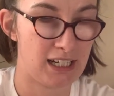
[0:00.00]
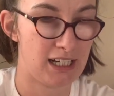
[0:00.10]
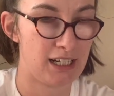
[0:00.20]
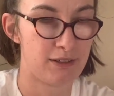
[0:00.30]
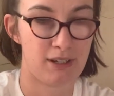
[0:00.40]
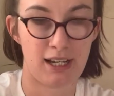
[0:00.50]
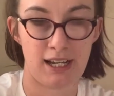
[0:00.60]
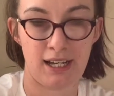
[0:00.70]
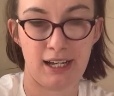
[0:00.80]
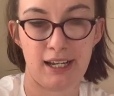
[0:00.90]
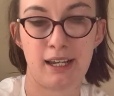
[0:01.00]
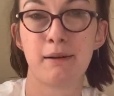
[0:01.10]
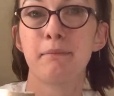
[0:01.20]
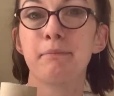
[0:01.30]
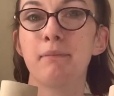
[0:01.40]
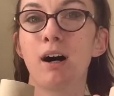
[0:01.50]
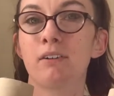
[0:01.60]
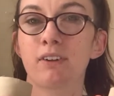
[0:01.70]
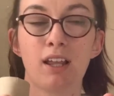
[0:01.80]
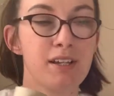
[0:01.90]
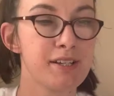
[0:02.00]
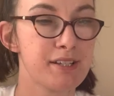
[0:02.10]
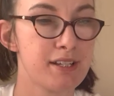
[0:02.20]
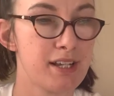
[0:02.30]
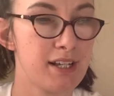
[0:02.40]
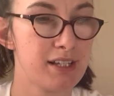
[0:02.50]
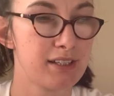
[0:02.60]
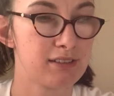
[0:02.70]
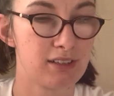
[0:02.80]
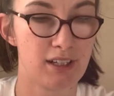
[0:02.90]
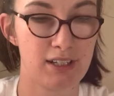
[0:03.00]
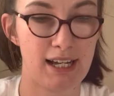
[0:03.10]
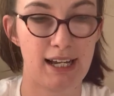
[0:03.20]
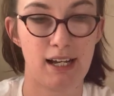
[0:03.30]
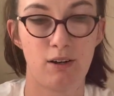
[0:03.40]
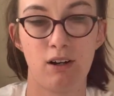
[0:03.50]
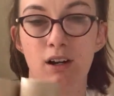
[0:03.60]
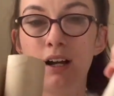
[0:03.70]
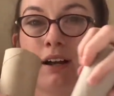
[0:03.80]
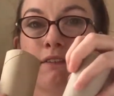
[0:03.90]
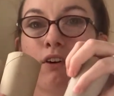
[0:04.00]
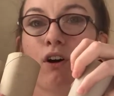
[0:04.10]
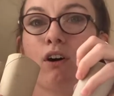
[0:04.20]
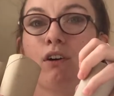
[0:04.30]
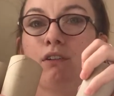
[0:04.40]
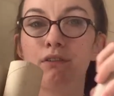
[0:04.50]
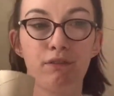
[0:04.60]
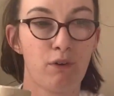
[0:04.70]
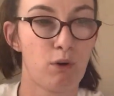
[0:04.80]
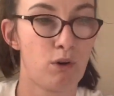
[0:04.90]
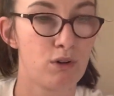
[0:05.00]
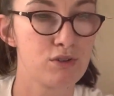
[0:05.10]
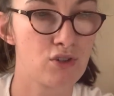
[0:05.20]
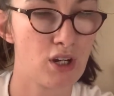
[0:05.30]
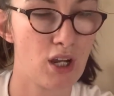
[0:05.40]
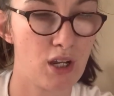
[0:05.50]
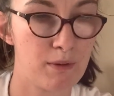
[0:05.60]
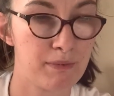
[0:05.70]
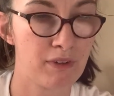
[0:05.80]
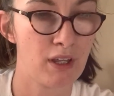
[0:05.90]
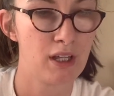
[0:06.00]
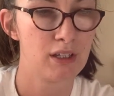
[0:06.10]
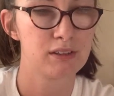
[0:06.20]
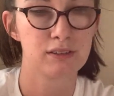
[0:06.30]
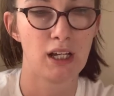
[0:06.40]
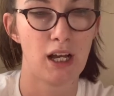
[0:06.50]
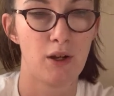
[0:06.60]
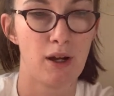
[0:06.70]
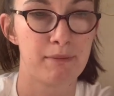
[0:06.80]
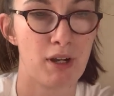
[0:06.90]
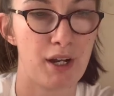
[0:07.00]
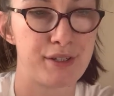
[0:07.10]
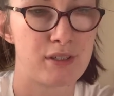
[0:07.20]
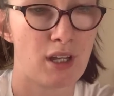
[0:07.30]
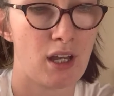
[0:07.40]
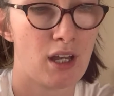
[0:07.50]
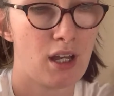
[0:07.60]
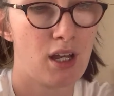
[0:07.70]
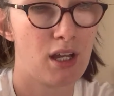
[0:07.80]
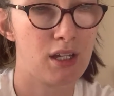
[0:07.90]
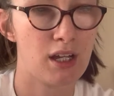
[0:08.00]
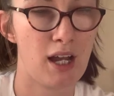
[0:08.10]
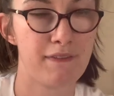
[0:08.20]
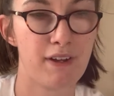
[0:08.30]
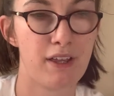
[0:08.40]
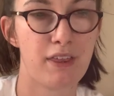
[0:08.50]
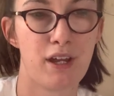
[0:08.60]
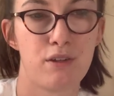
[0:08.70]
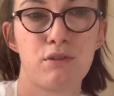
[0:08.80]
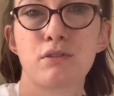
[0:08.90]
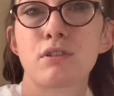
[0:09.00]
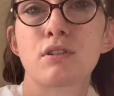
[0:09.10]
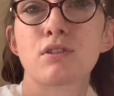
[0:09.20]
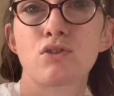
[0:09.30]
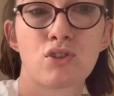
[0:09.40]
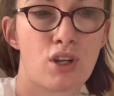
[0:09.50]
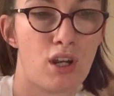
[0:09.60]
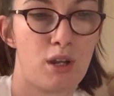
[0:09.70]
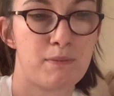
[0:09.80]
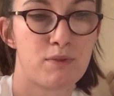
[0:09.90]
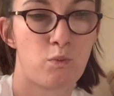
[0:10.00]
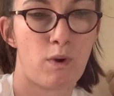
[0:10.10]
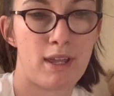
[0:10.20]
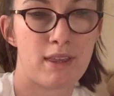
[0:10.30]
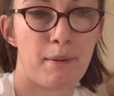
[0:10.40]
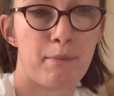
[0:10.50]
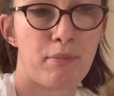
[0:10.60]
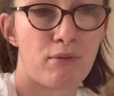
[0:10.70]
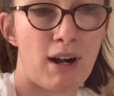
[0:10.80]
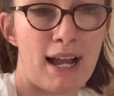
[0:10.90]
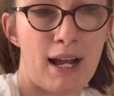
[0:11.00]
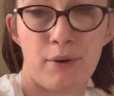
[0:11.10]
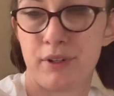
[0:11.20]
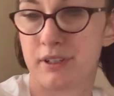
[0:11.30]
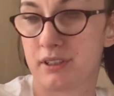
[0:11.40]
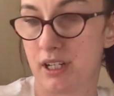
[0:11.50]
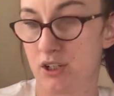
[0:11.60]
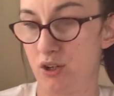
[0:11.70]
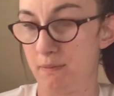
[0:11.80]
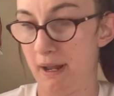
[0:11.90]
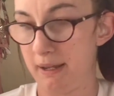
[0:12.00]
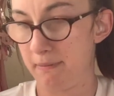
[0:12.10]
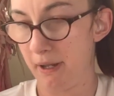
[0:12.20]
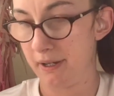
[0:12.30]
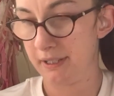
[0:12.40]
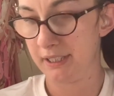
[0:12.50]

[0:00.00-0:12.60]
Right. Okay, marvellous. So now I have got 4 tubes. So I'm going to cover those tubes with brown tissue paper.